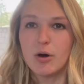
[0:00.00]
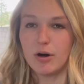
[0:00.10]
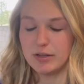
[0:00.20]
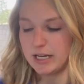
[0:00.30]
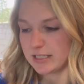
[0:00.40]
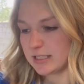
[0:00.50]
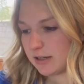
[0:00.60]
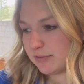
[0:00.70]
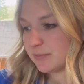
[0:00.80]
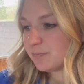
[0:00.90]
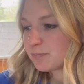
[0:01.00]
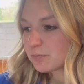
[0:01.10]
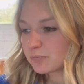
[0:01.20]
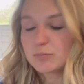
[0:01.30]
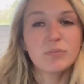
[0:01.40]
all that stuff.
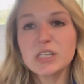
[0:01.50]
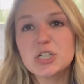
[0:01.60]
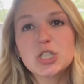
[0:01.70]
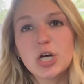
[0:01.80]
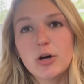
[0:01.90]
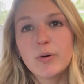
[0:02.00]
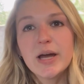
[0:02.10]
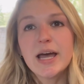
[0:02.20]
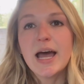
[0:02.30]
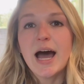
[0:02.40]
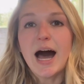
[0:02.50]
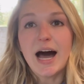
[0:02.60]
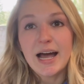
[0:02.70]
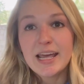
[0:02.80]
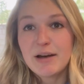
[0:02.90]
So
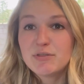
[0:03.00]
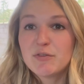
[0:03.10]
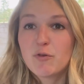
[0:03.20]
I have the